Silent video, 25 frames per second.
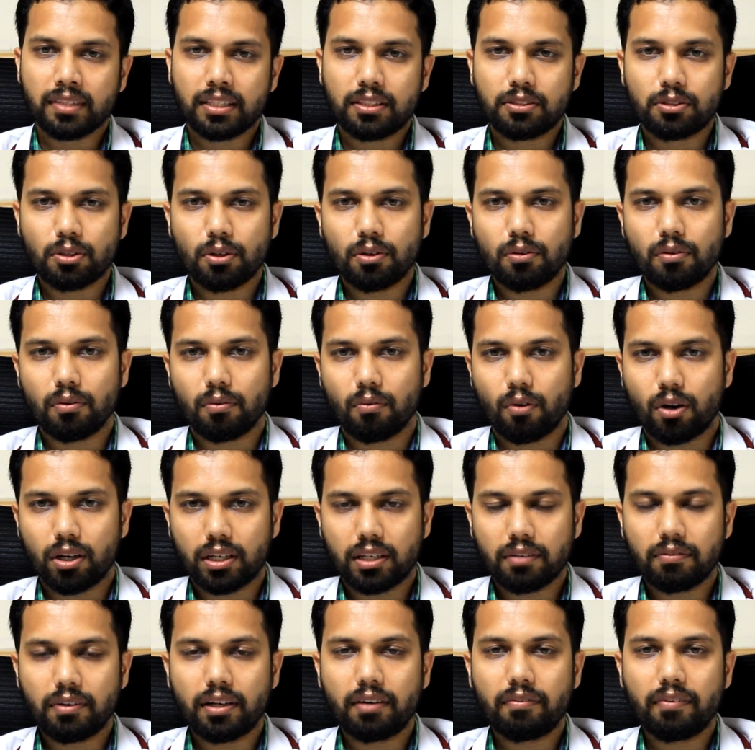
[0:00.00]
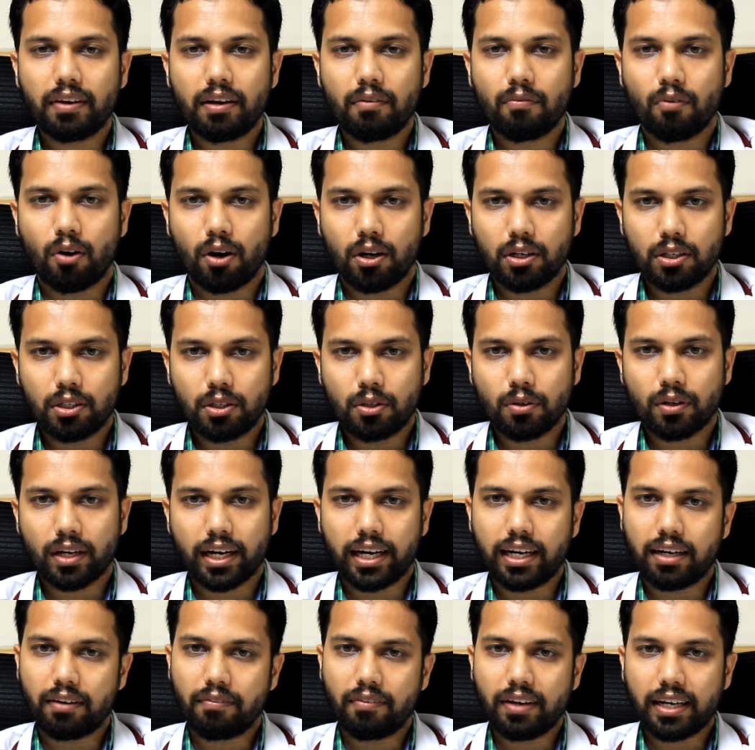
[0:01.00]
So whatever we want to
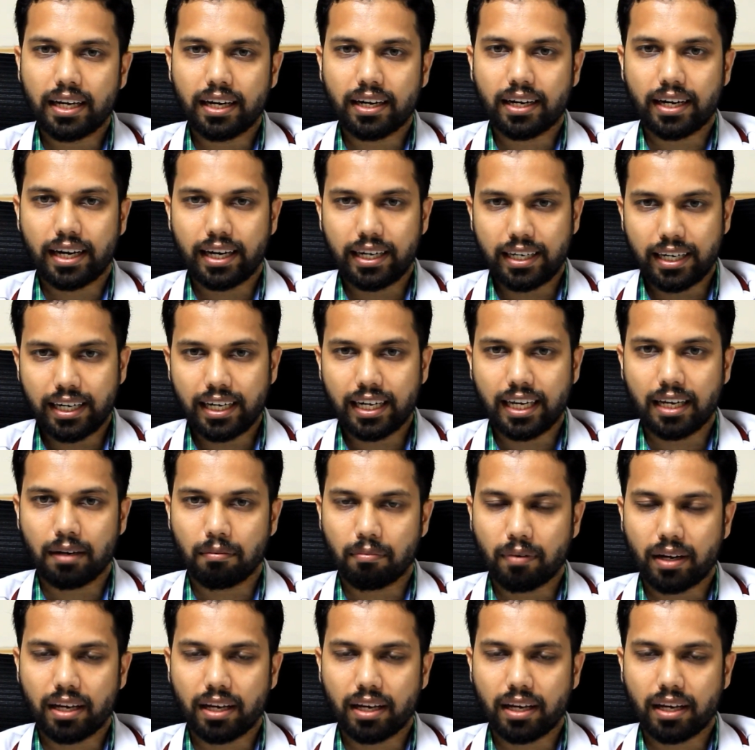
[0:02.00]
write, we can write and keep,